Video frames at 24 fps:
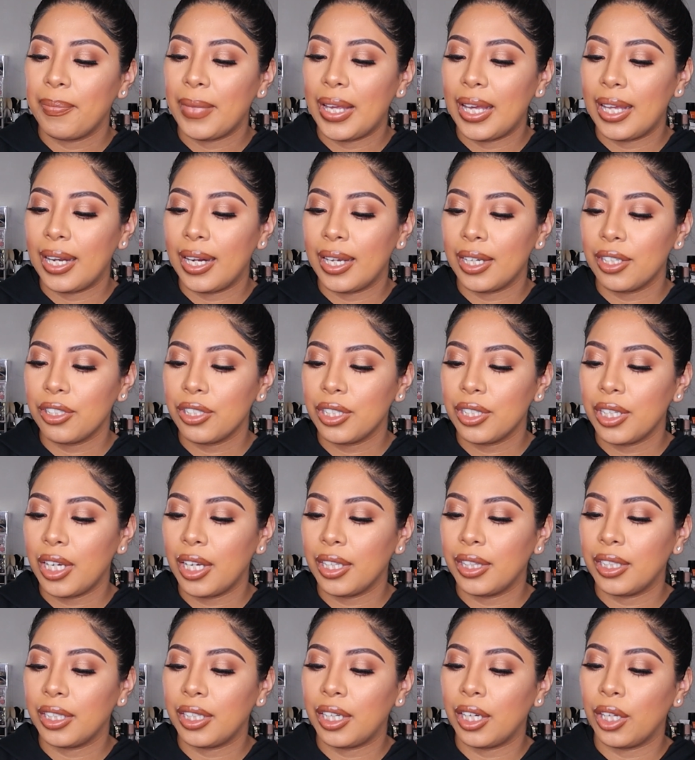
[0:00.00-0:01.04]
And I actually
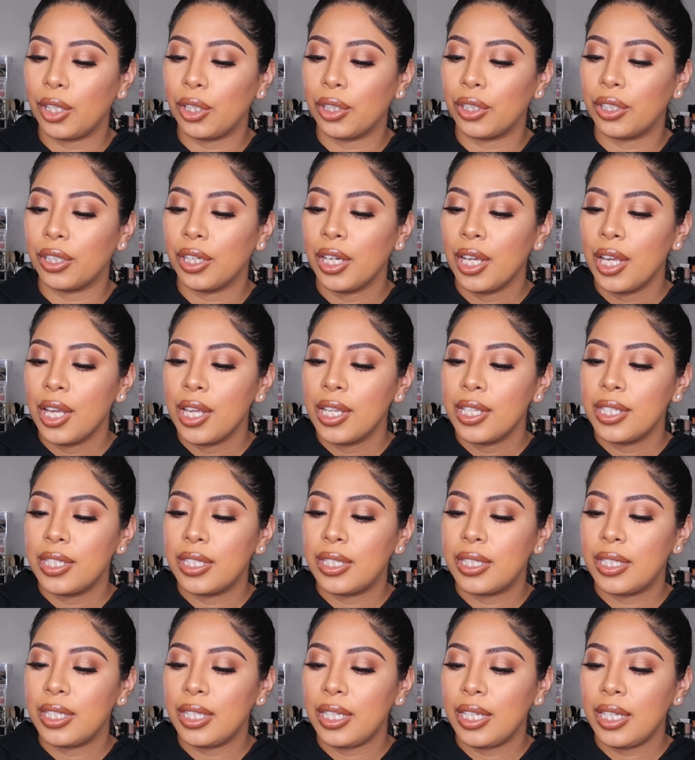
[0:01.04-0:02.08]
got the color
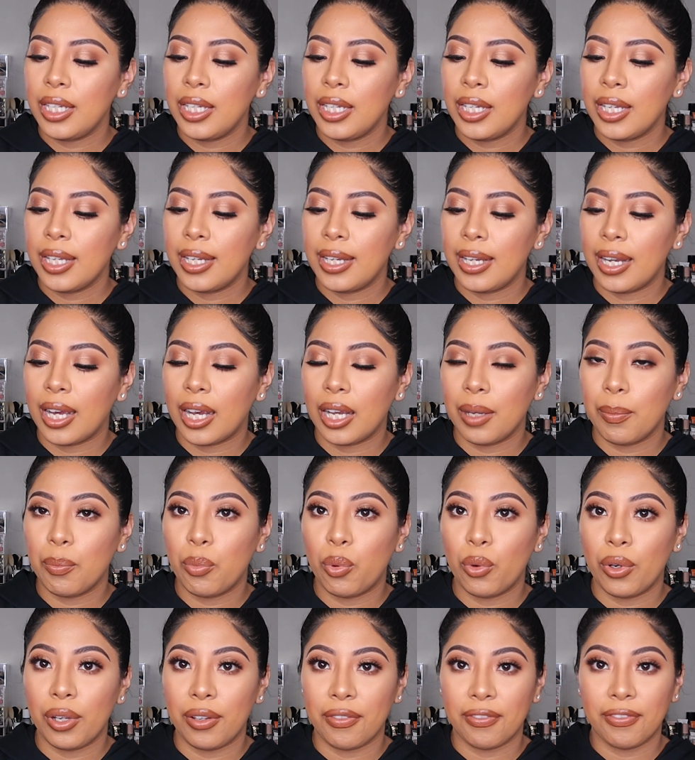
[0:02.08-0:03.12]

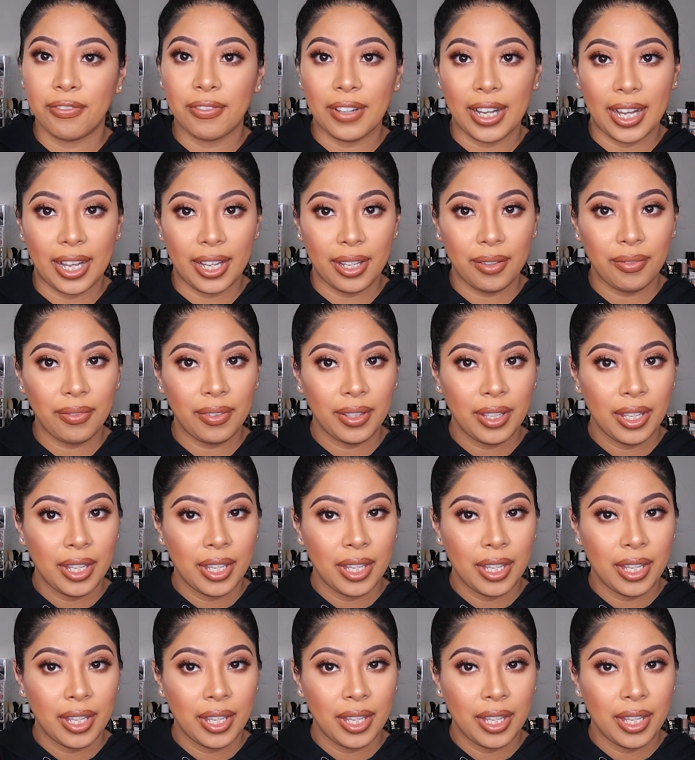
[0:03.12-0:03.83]
C9.5.